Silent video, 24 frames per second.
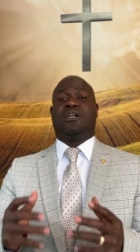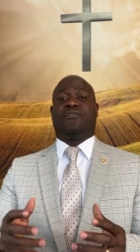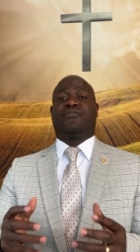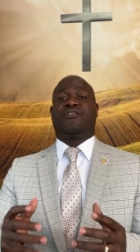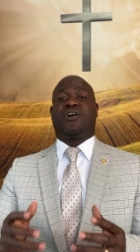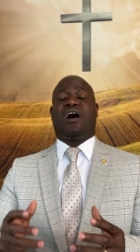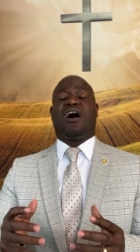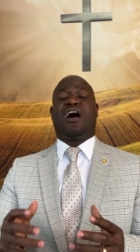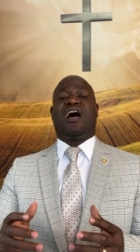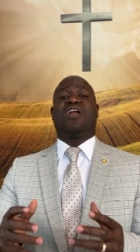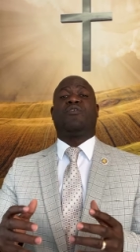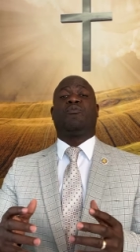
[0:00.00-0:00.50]
of
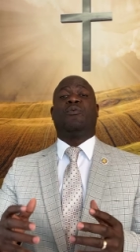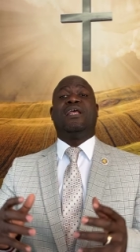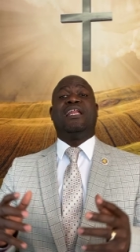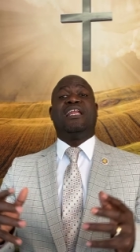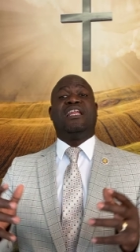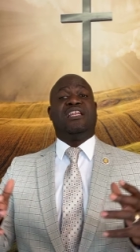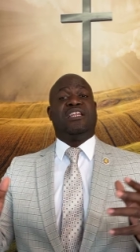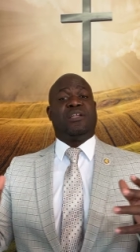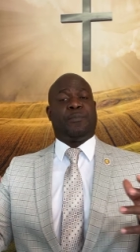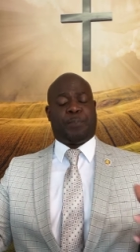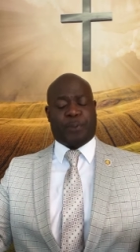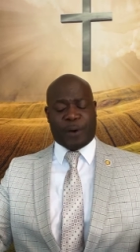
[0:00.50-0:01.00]
God, we
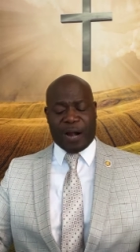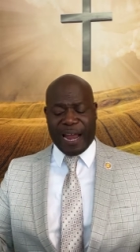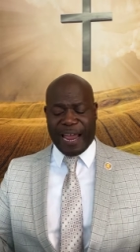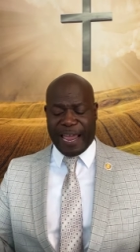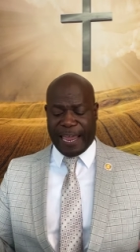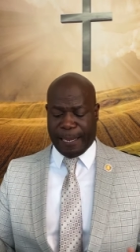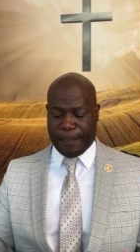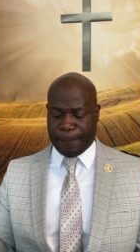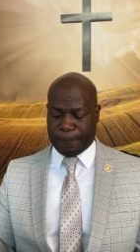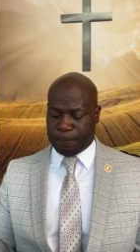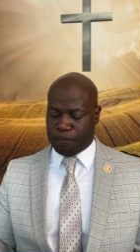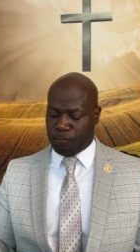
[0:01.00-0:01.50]
need to
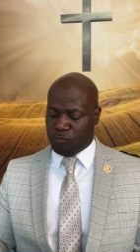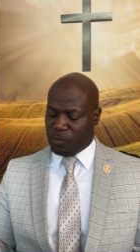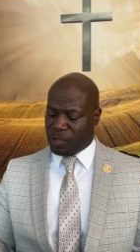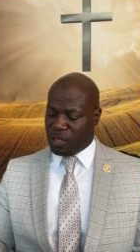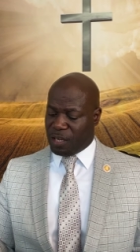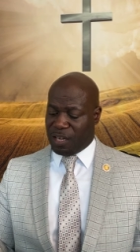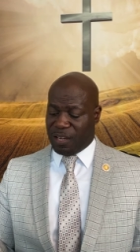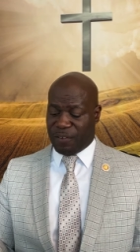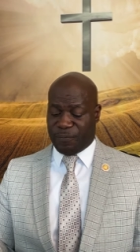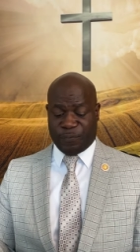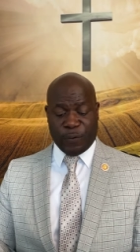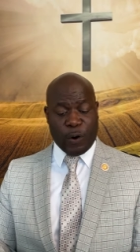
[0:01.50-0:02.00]
pray
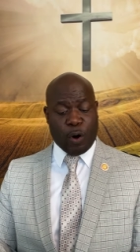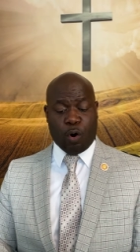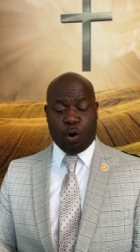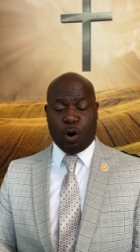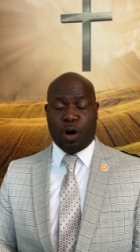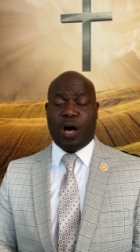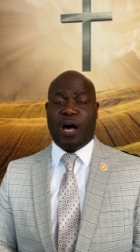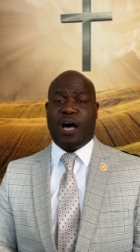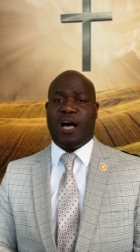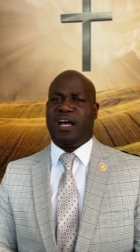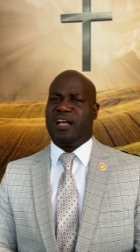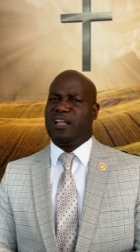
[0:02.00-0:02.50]
uh,
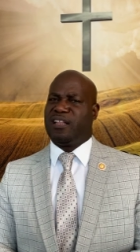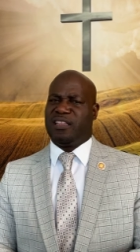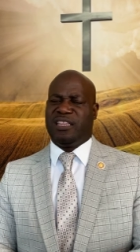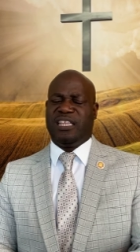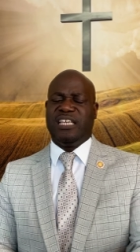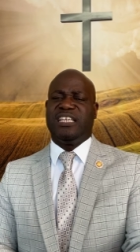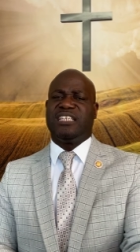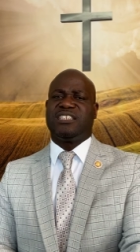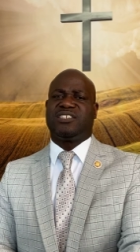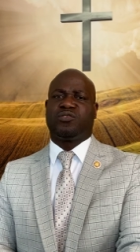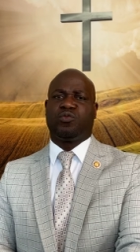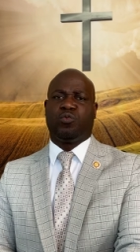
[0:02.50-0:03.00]
for
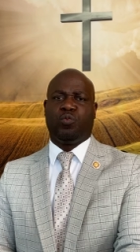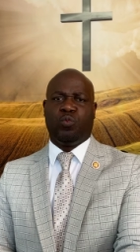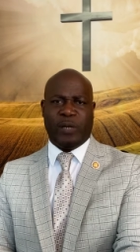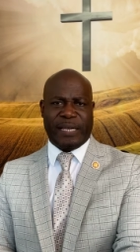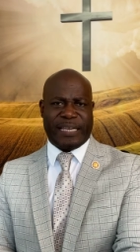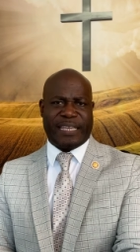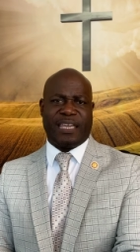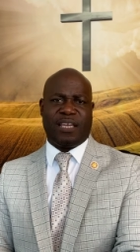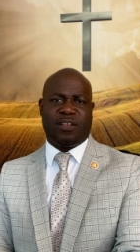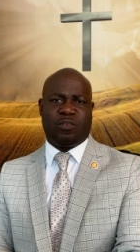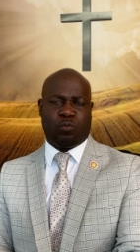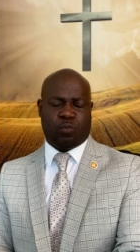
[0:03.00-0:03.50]
this
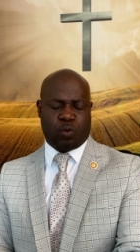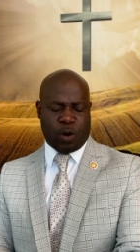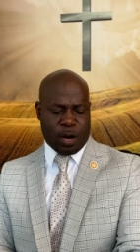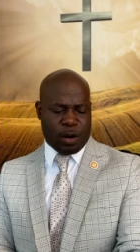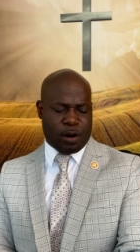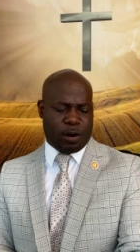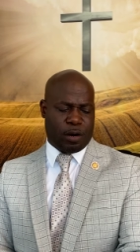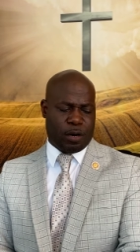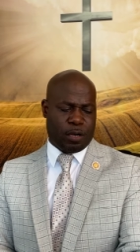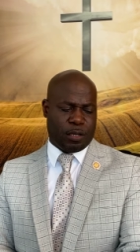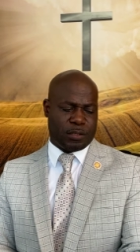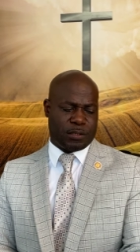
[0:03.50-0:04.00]
wicked
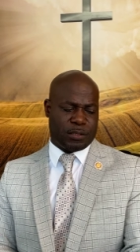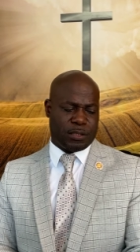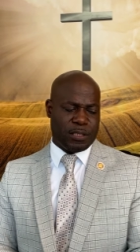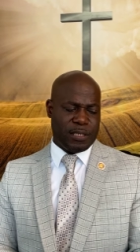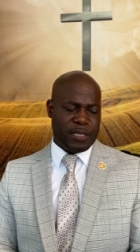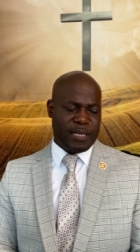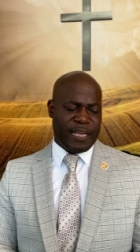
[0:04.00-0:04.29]
world.